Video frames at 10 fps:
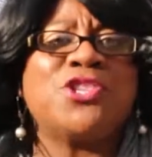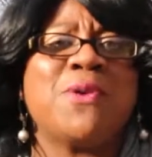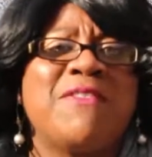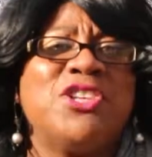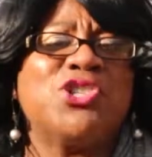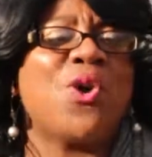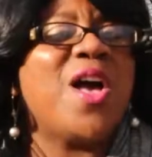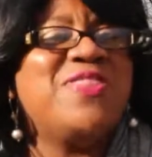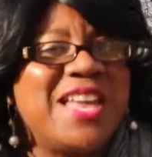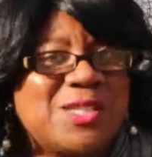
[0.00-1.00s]
you have
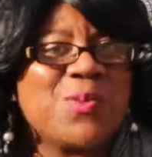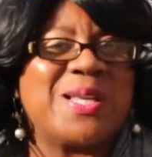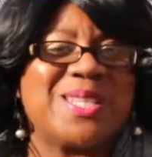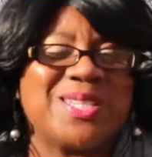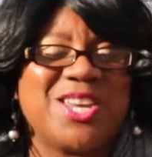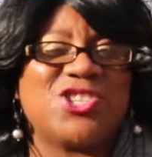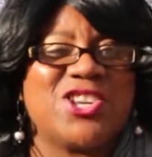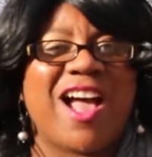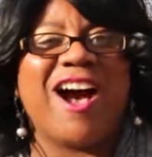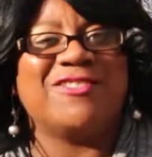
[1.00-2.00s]
enjoyed this week's edition
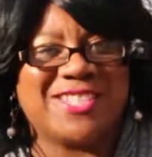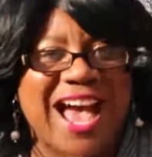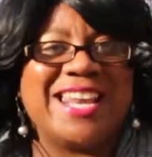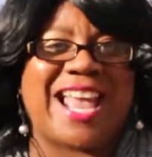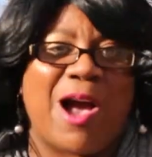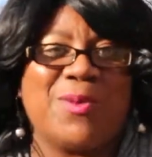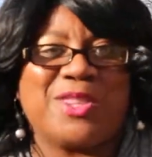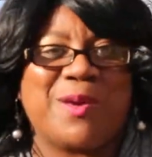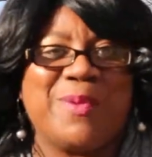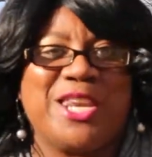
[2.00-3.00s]
of Dining Out with
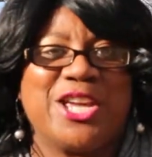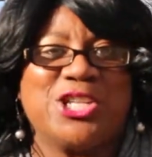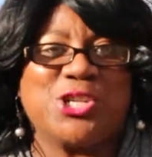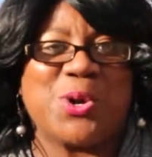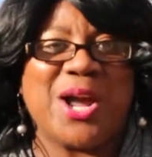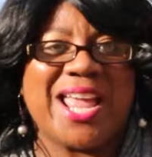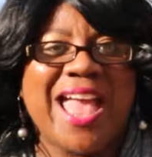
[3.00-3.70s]
Comedian Joy.